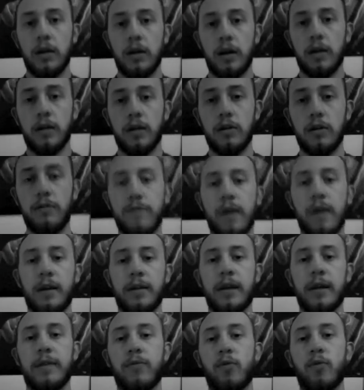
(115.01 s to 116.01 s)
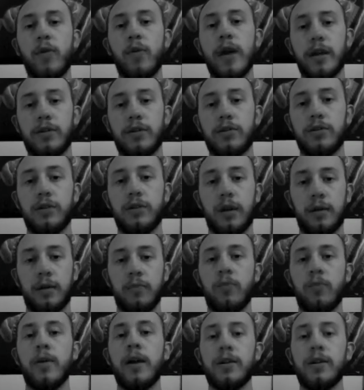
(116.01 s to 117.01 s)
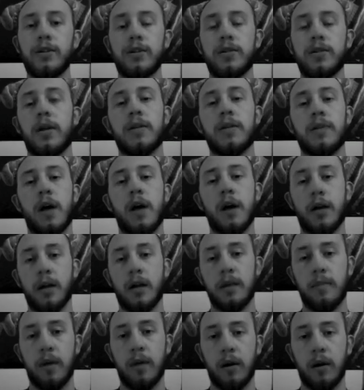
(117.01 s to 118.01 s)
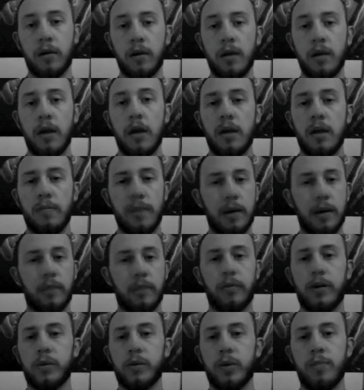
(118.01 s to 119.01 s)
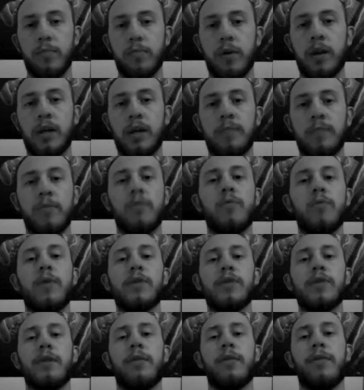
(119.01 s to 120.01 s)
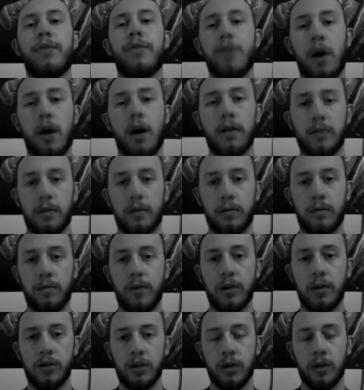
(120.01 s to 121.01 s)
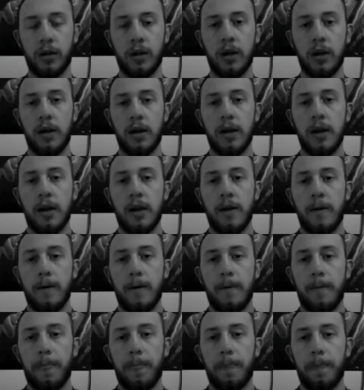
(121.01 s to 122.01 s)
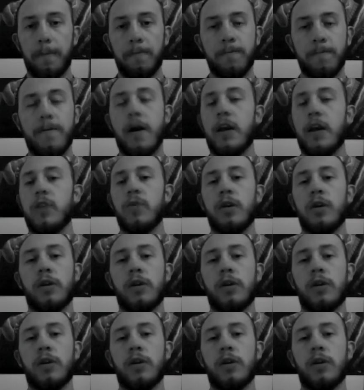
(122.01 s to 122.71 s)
And then you finally have rich, and rich is not talking about being rich with money, but rich in thought, and rich in valuing